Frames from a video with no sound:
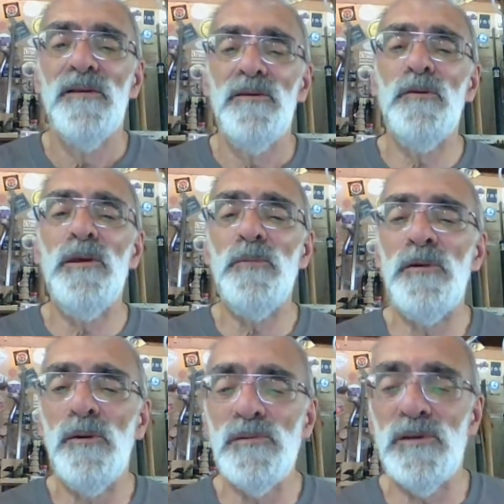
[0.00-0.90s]
you keep your
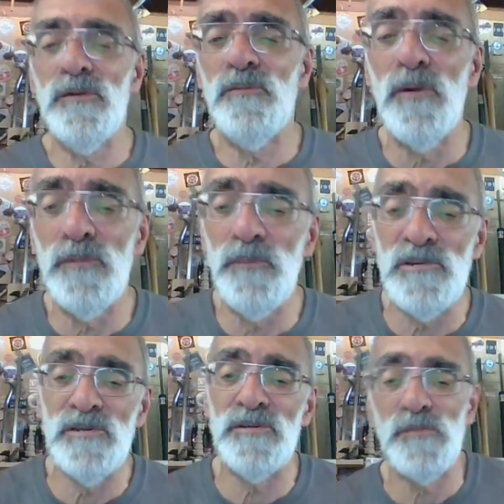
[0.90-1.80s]
nose out of my
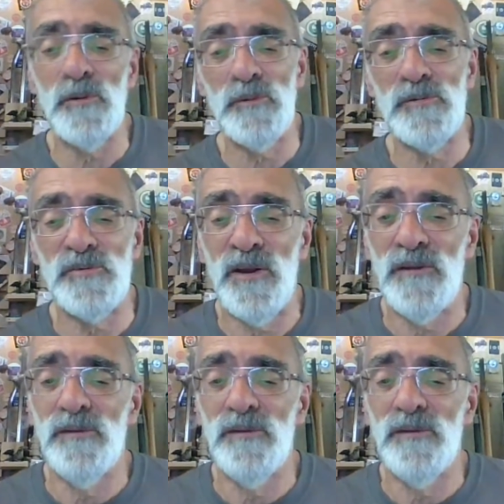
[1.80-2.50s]
business, Michael Stratton.